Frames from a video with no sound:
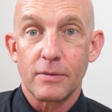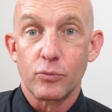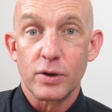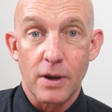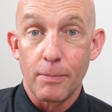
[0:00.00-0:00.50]

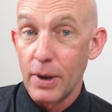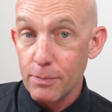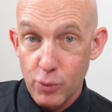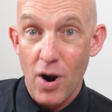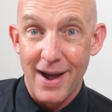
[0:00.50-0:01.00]
a better
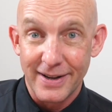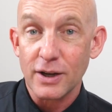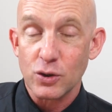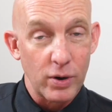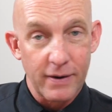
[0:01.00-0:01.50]

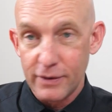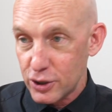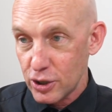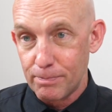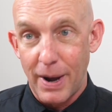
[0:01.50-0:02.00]
product, whatever it
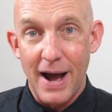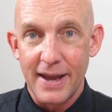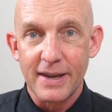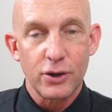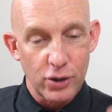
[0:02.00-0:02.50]
is you're
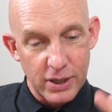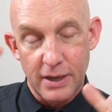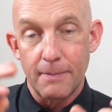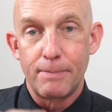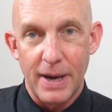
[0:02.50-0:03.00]
buying, you're going to
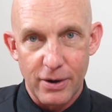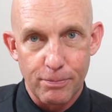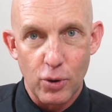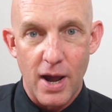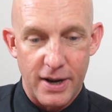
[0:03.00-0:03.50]
get a better
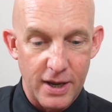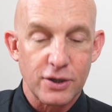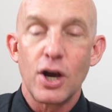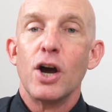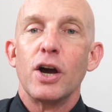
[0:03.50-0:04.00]

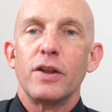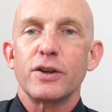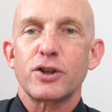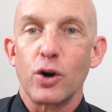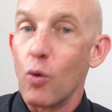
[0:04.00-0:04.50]
product
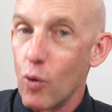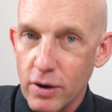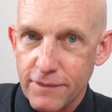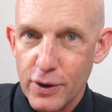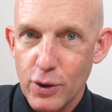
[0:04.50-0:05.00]
that's going to
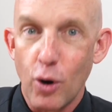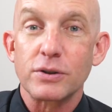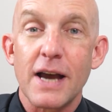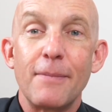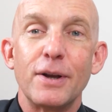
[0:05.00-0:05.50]
work for you the whole
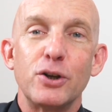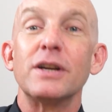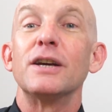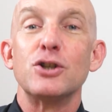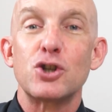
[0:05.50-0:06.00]
time and you're
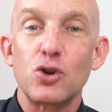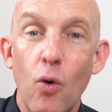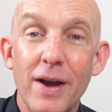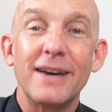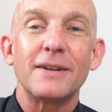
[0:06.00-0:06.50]
going to
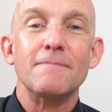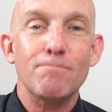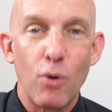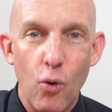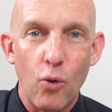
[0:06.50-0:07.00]
enjoy it
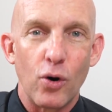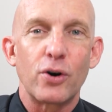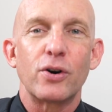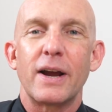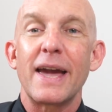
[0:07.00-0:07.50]

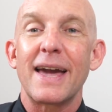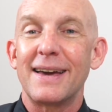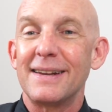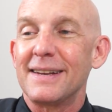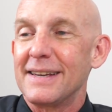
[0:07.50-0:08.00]
more
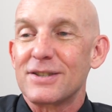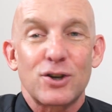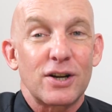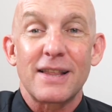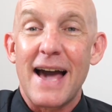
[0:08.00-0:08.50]
and it's
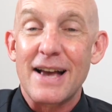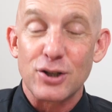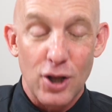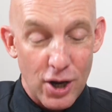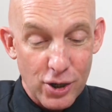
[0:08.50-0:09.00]
going to
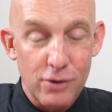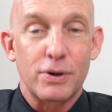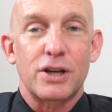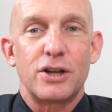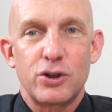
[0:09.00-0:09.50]
last longer
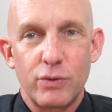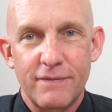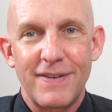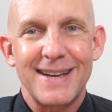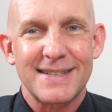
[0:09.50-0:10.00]
because you
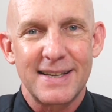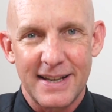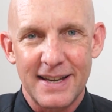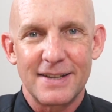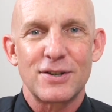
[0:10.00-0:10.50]
invested
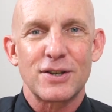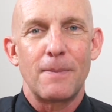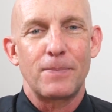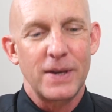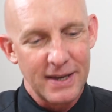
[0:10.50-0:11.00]
in
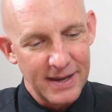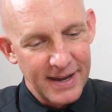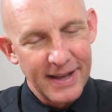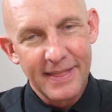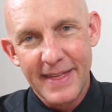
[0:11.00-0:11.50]
something
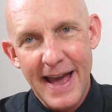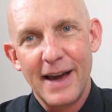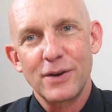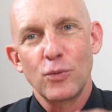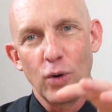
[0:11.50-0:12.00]

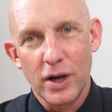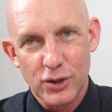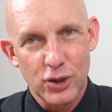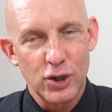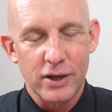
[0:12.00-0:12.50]
that
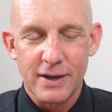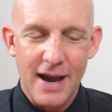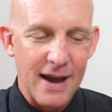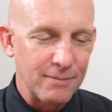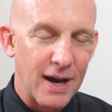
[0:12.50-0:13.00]
was good. Now,
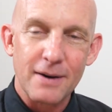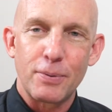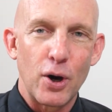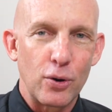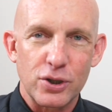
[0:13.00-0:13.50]
I'm not
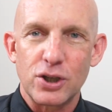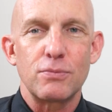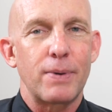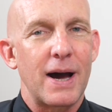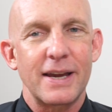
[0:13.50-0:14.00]
opposed to
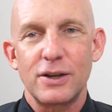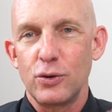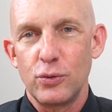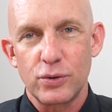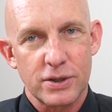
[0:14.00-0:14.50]
you buying
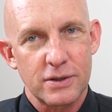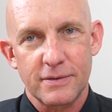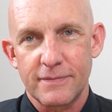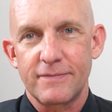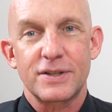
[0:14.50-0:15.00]
used
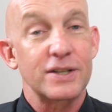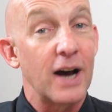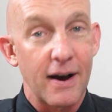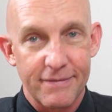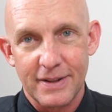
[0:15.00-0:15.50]

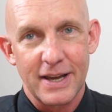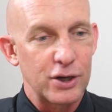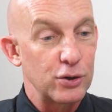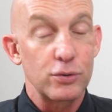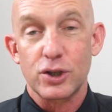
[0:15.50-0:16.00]
stuff like
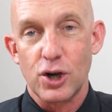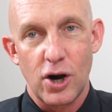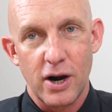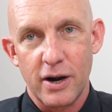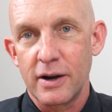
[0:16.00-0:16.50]
a used
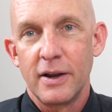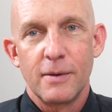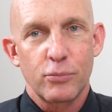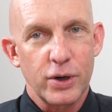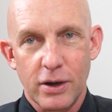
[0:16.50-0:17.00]
car,
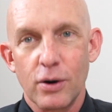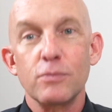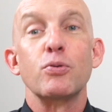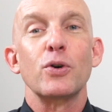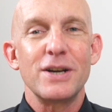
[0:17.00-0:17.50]
pre or
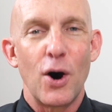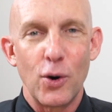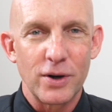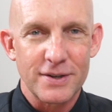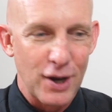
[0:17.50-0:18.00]

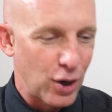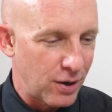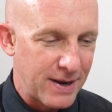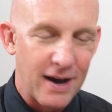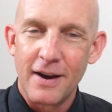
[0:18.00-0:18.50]
pre-owned as they call
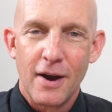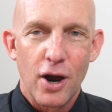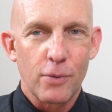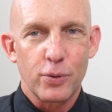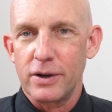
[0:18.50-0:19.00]
them now,
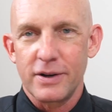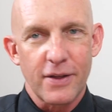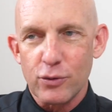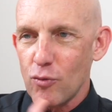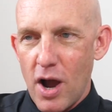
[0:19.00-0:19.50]
or pre
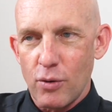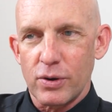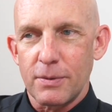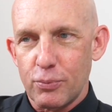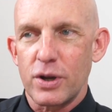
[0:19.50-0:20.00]
nothing wrong
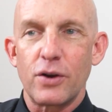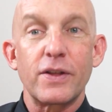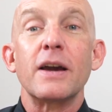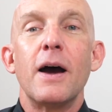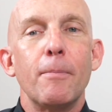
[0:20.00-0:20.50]
with the pre-owned
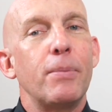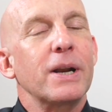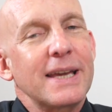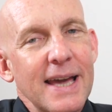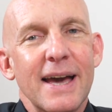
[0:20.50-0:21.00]
thing. But
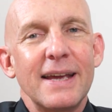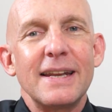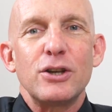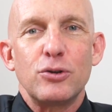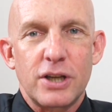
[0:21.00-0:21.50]

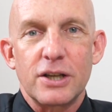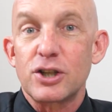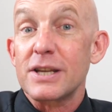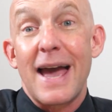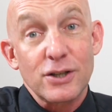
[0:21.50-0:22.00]
again, you, it
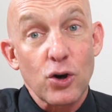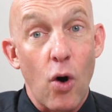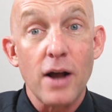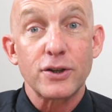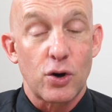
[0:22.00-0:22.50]
just has
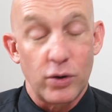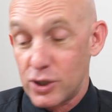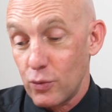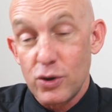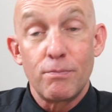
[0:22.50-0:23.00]

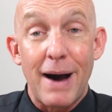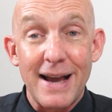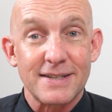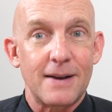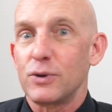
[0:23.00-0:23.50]
consequences. When you
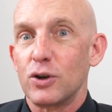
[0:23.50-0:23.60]
buy something,